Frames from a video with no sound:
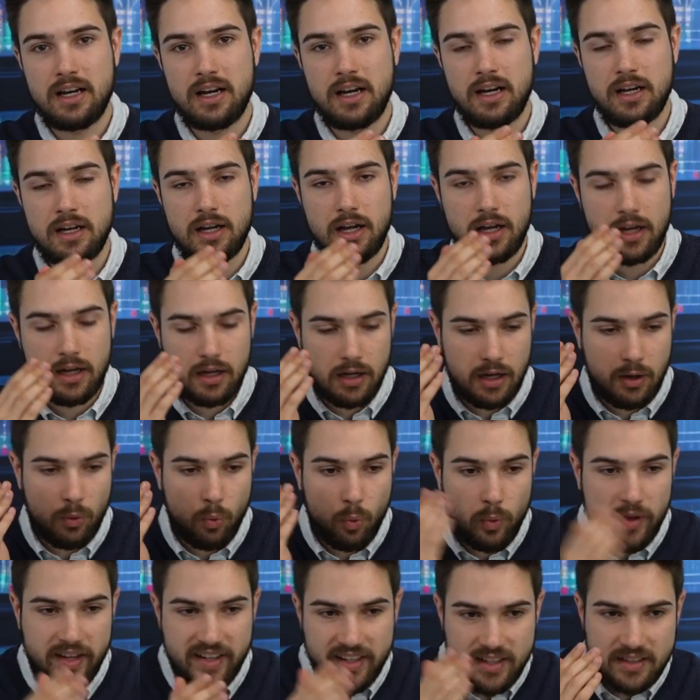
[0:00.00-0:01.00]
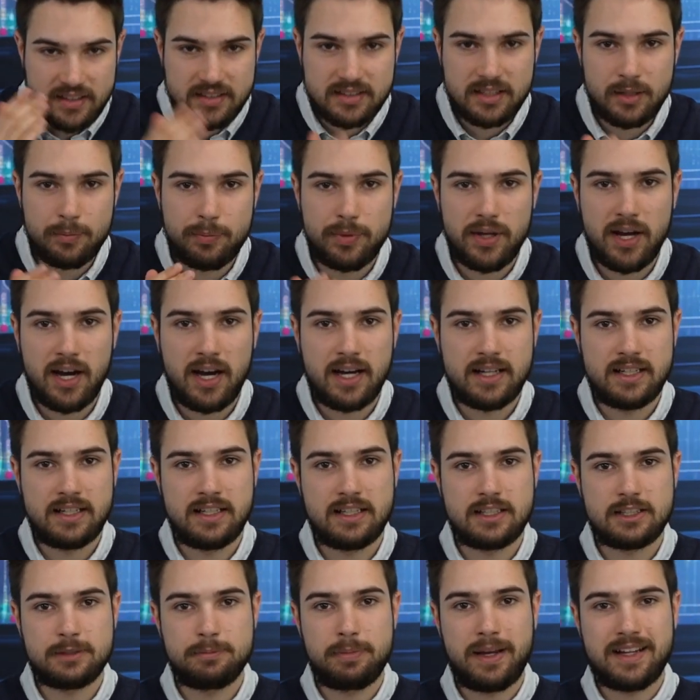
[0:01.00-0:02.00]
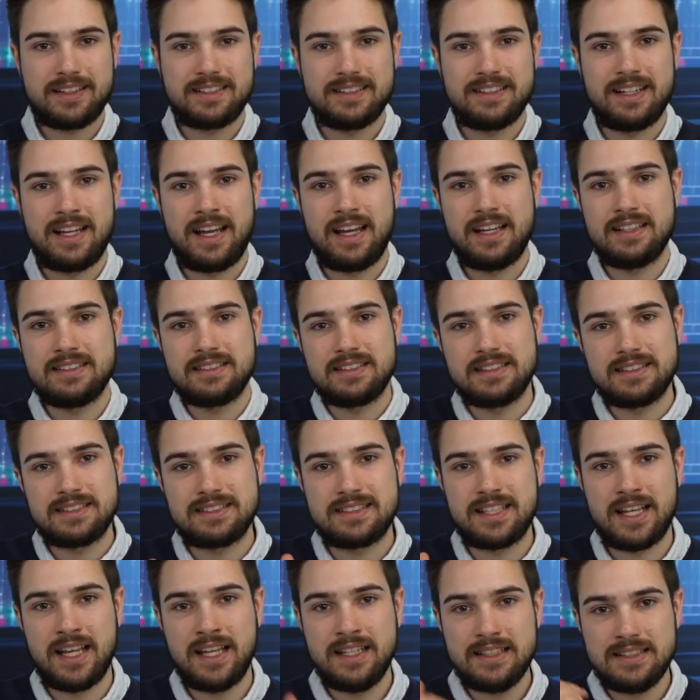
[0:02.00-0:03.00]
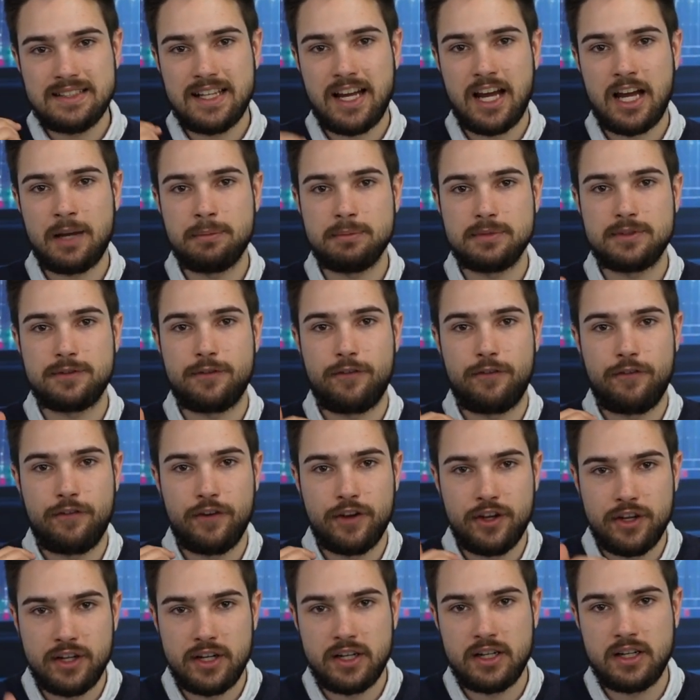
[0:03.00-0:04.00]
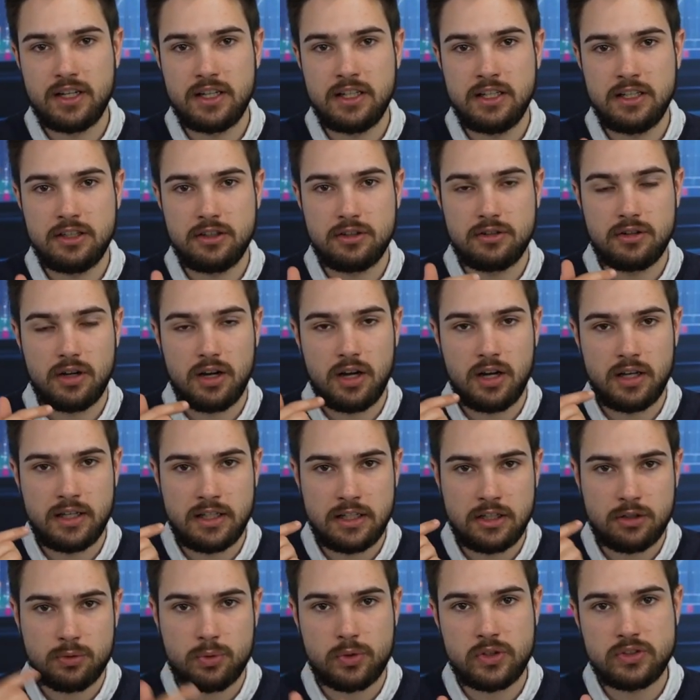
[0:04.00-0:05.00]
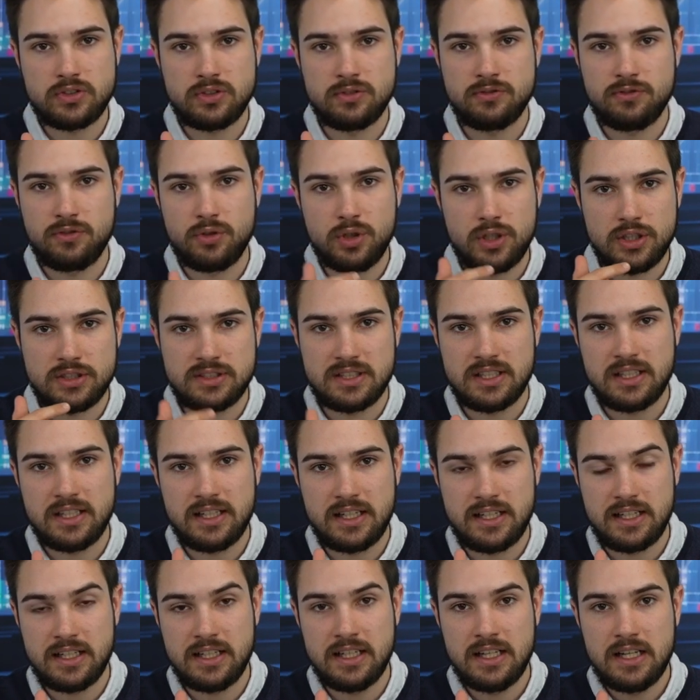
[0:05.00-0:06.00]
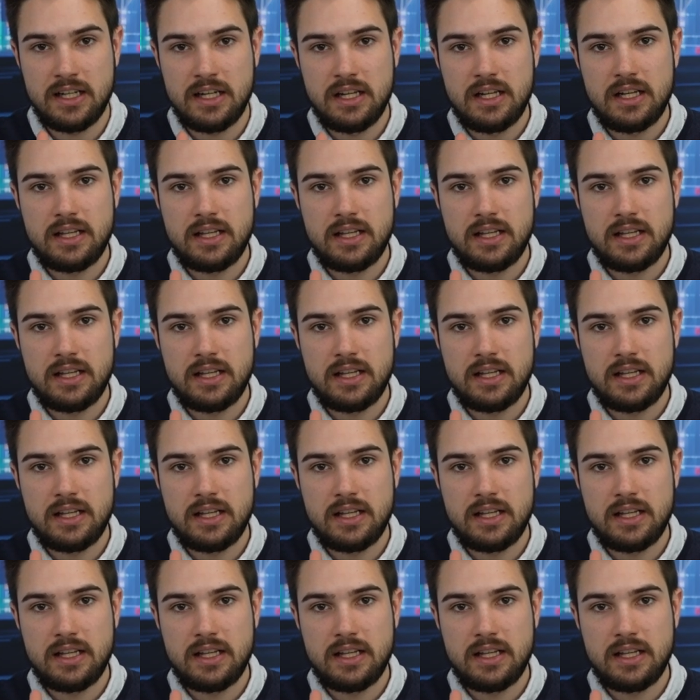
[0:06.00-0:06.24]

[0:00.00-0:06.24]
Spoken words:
a weaker CPI than expected, has a 10 times further increase in volatility